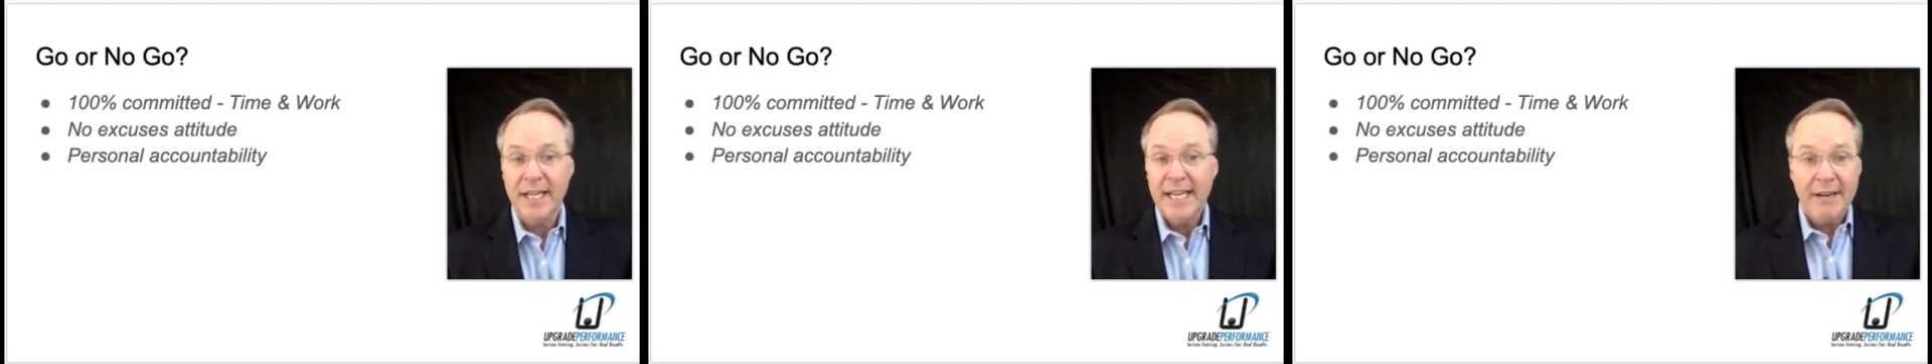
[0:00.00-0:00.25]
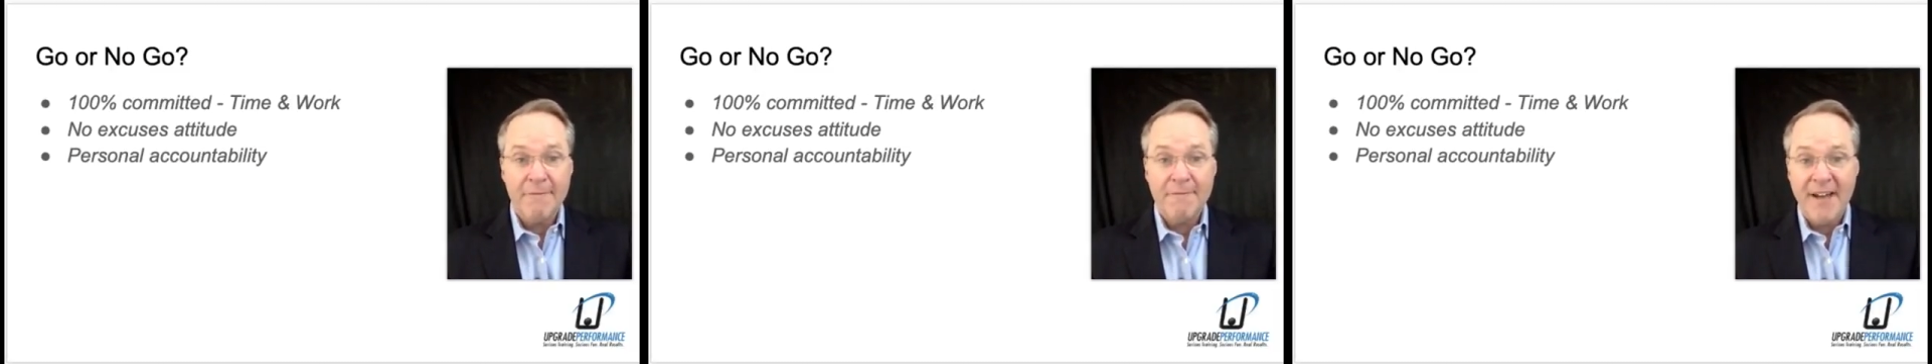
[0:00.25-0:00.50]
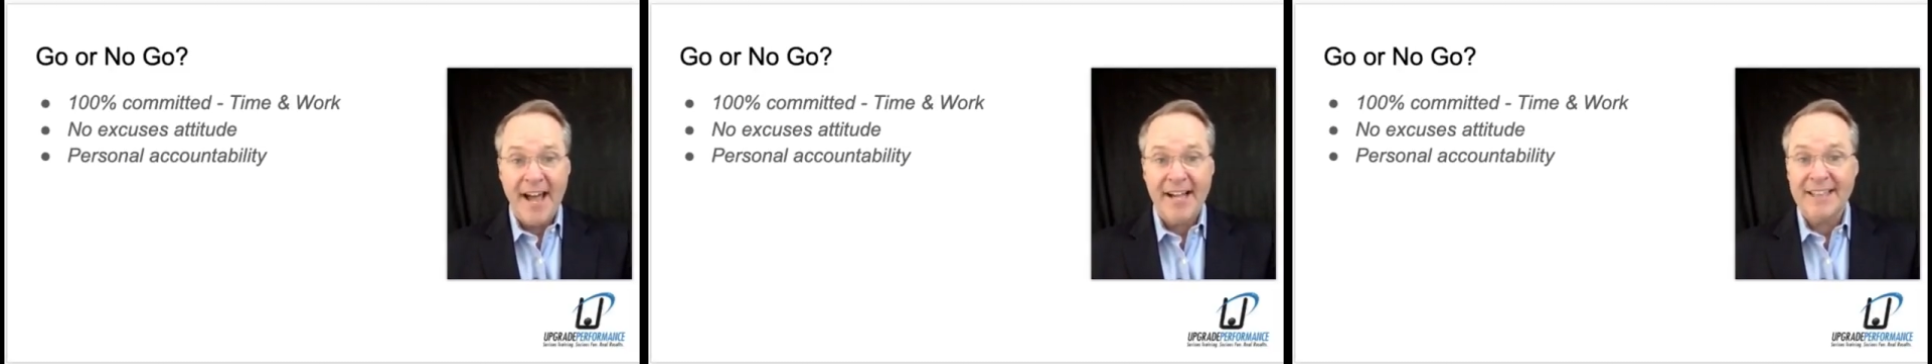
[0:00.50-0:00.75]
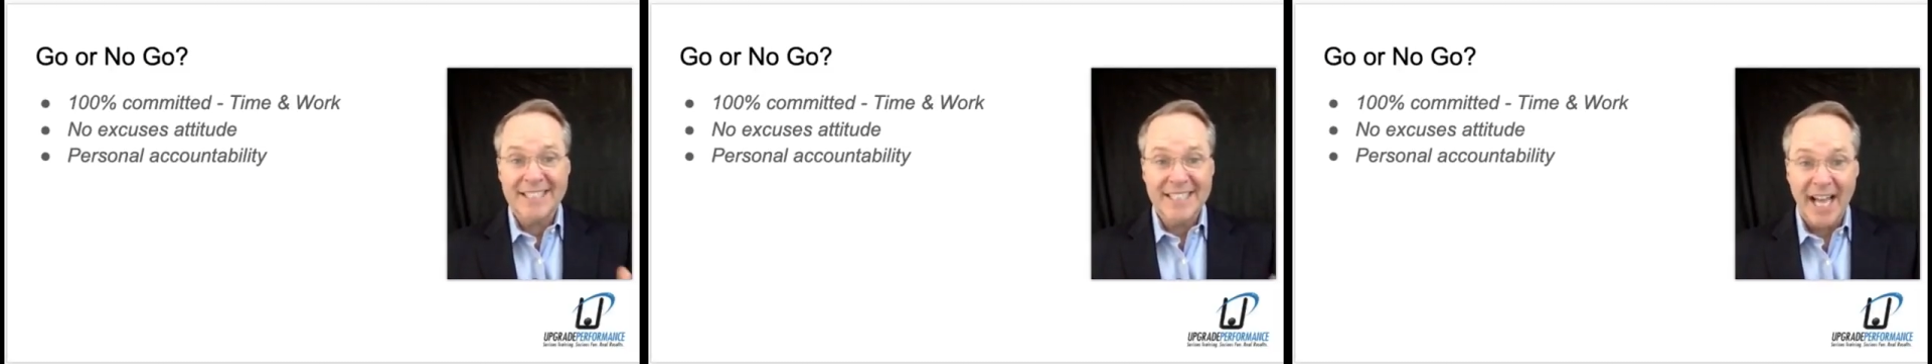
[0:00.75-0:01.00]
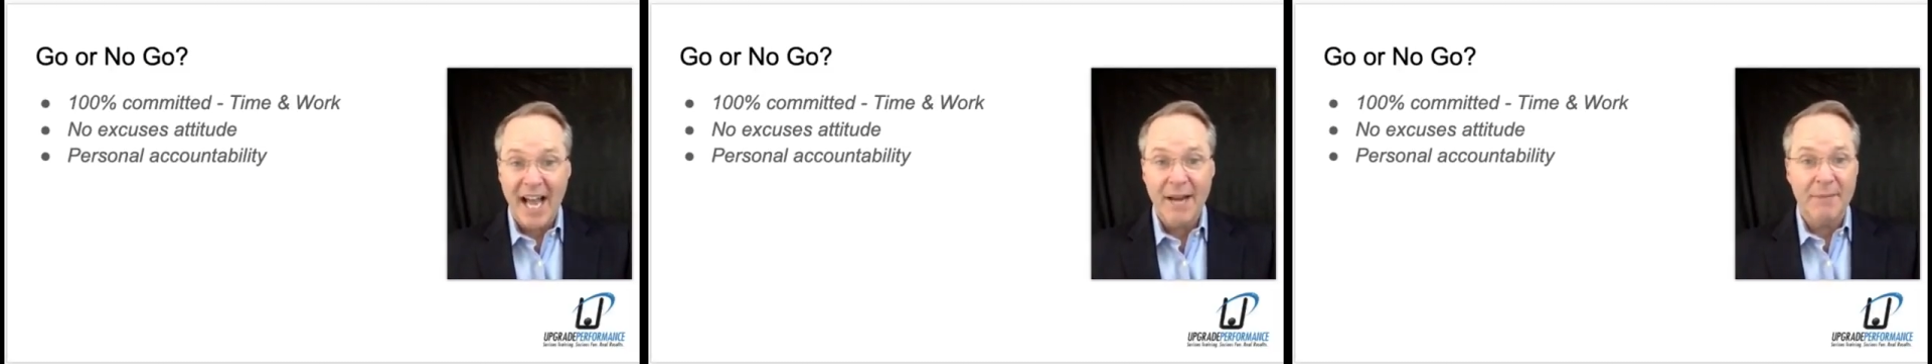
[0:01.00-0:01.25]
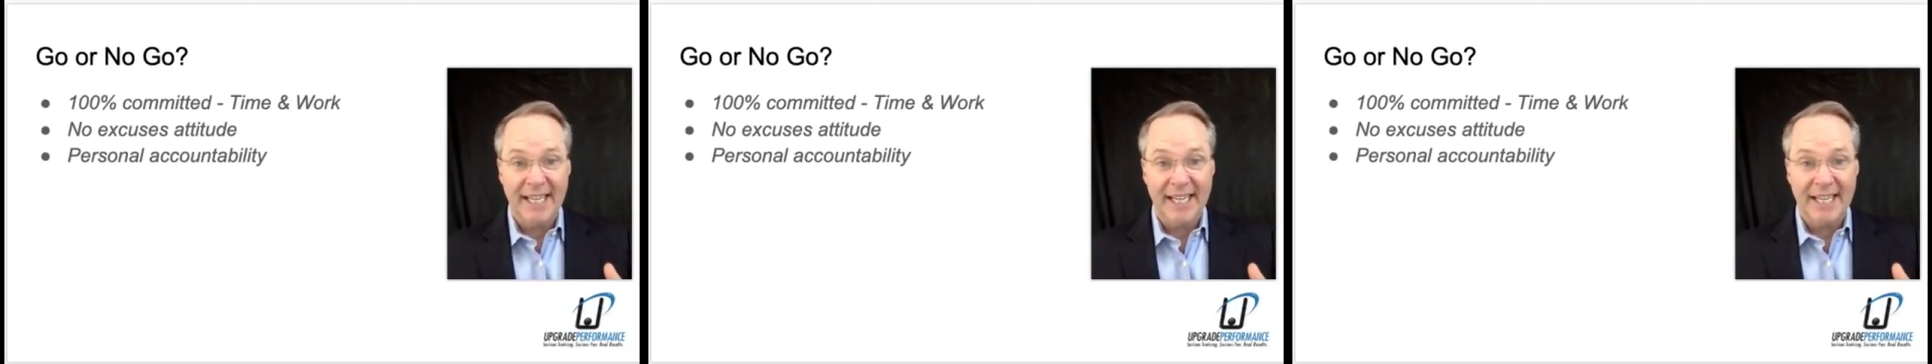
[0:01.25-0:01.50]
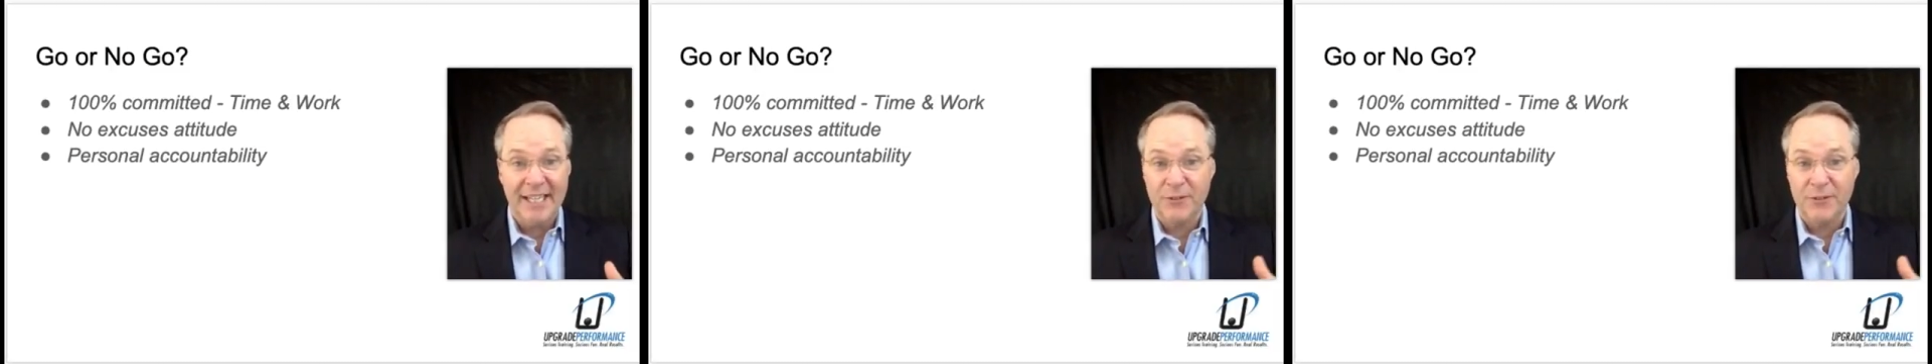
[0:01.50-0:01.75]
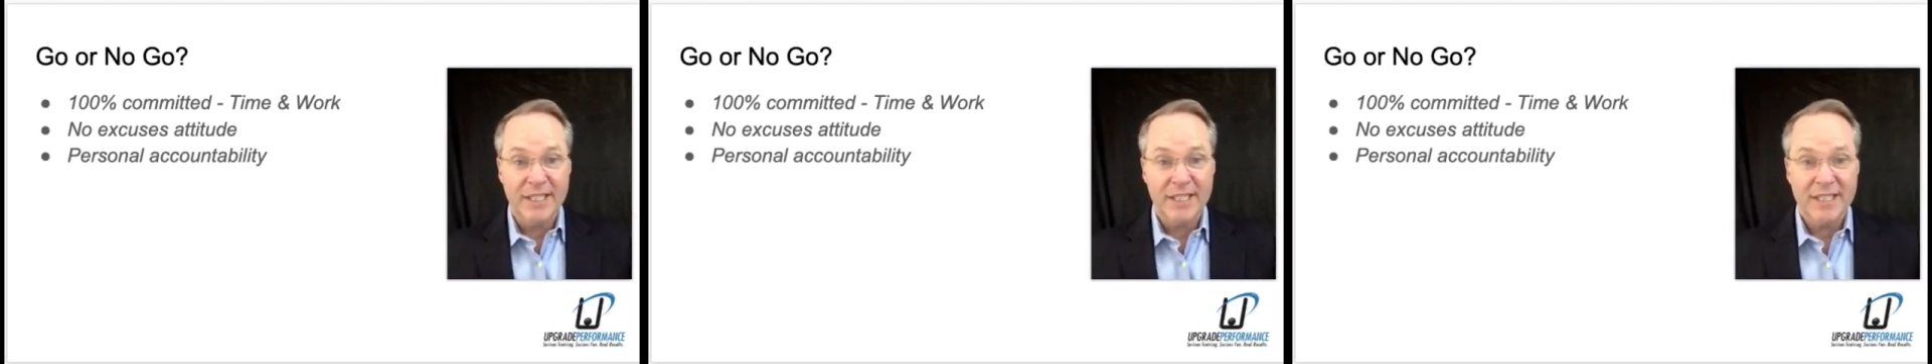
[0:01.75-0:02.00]
In fact, the timing is
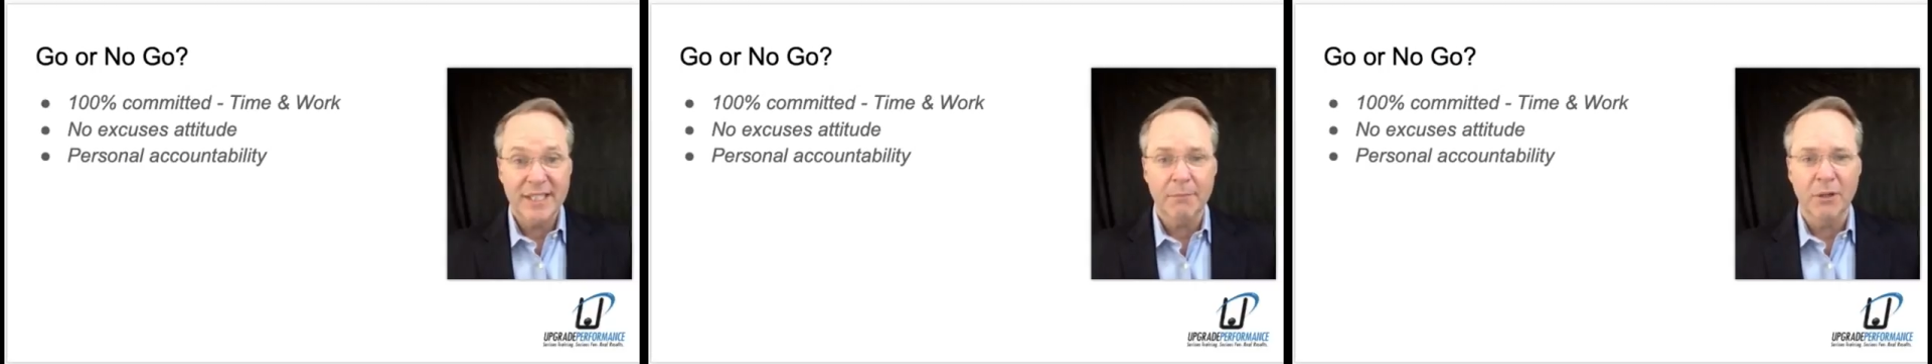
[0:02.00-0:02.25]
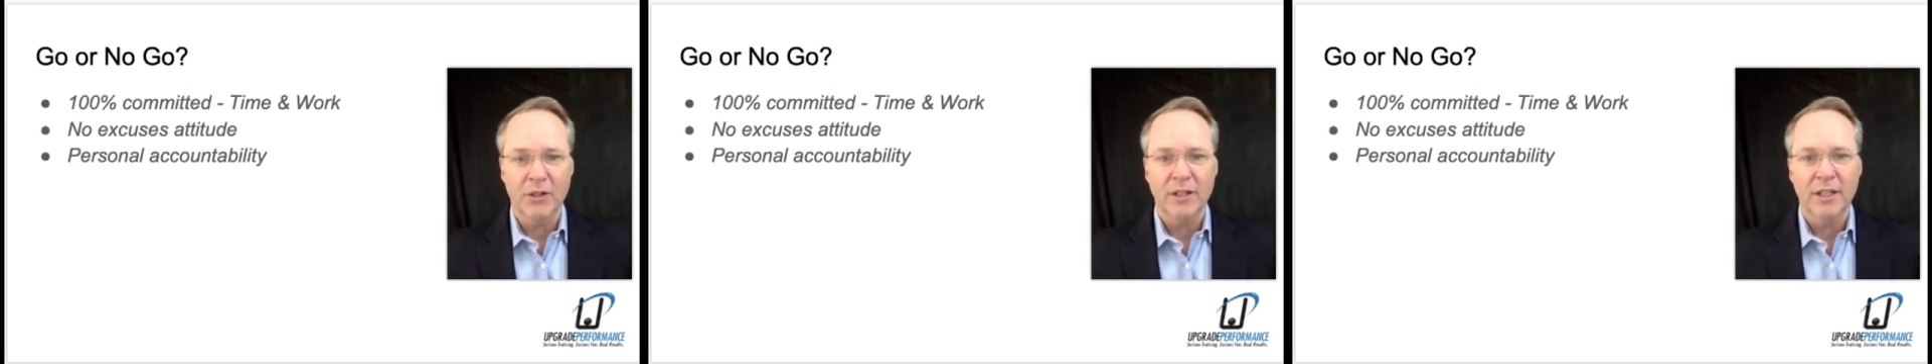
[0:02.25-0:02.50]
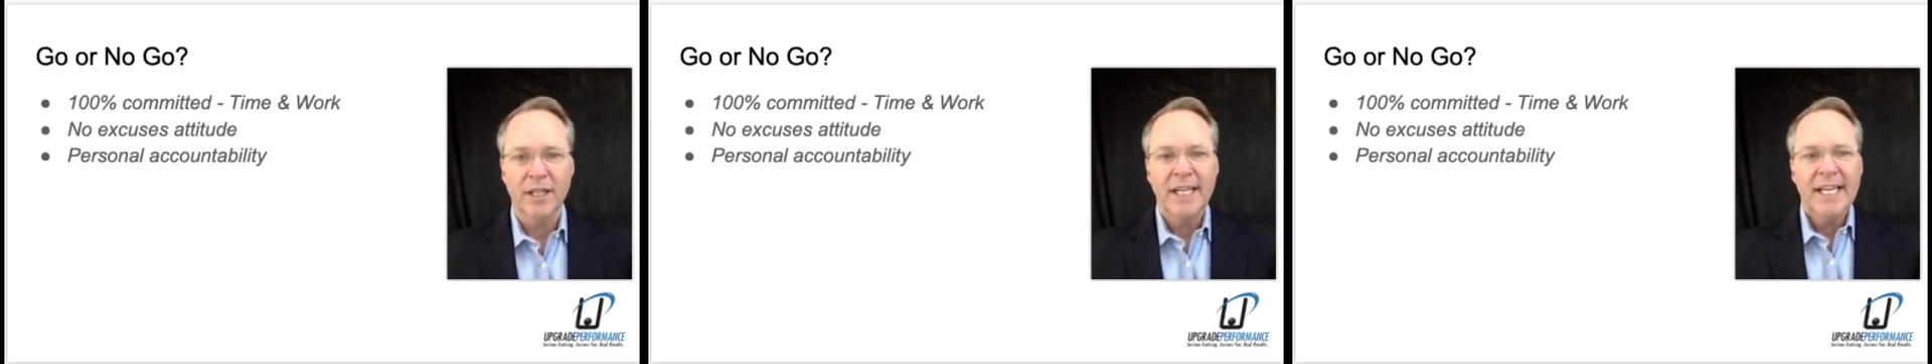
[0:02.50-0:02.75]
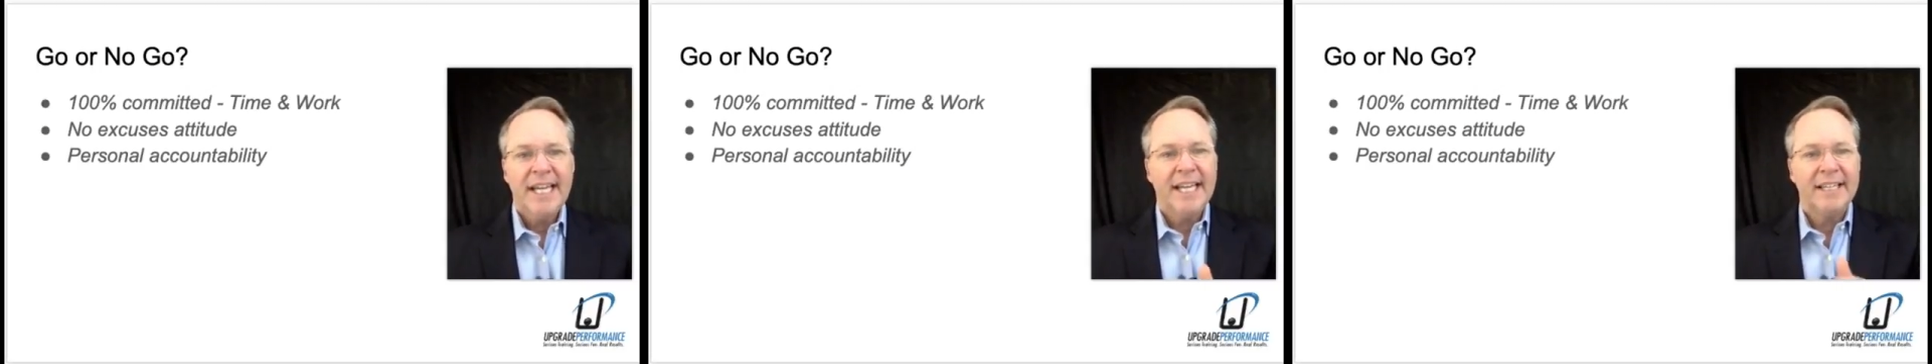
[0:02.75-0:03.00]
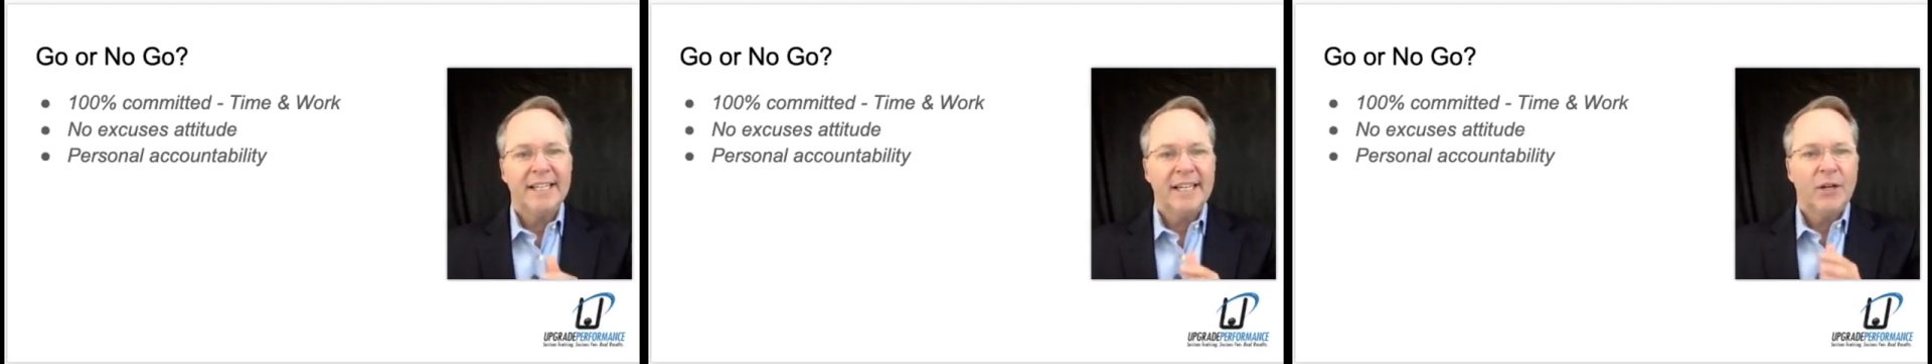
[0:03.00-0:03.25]
very similar. And